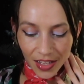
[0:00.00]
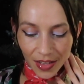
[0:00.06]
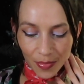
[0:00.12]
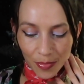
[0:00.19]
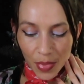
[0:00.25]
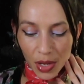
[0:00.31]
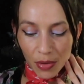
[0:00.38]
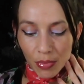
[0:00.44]

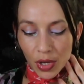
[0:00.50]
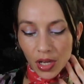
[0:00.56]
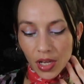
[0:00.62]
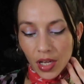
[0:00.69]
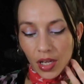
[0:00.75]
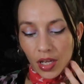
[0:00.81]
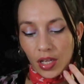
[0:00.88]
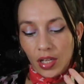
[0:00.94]

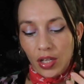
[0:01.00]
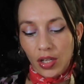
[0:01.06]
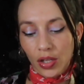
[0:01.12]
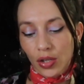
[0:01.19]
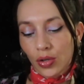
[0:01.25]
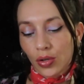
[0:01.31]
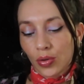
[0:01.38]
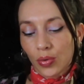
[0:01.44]
maybe
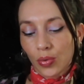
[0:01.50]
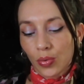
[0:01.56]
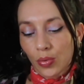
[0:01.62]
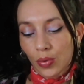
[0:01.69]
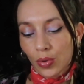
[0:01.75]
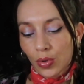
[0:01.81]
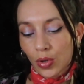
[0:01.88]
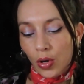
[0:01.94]
you
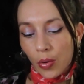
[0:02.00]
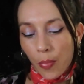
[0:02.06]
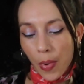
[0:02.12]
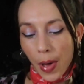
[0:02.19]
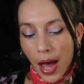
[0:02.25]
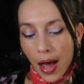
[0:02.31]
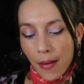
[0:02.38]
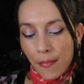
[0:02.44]
look
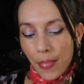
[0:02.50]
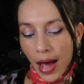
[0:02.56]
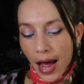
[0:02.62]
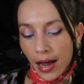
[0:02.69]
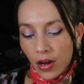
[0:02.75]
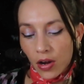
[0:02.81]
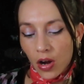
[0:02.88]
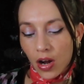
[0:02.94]

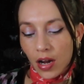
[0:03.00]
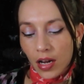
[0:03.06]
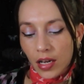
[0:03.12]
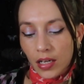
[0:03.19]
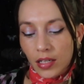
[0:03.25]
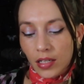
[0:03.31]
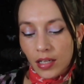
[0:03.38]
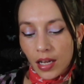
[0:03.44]
back
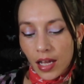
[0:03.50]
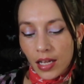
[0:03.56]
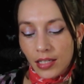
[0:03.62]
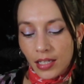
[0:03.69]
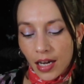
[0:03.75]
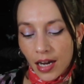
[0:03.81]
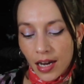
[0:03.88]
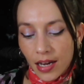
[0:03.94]
on a
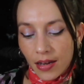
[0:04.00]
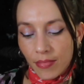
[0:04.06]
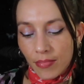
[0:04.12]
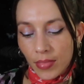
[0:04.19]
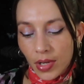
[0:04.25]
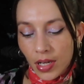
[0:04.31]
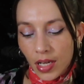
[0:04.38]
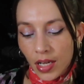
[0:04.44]

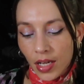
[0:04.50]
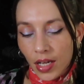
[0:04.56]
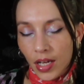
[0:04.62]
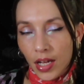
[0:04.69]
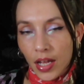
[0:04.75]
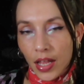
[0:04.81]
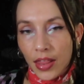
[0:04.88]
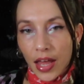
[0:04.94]
time
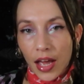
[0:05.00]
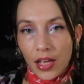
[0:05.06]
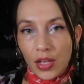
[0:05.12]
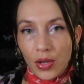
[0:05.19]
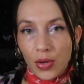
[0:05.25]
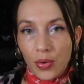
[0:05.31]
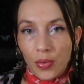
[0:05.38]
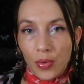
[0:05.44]
that
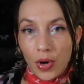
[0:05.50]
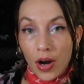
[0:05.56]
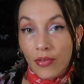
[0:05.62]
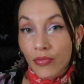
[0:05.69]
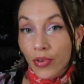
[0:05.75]
you were on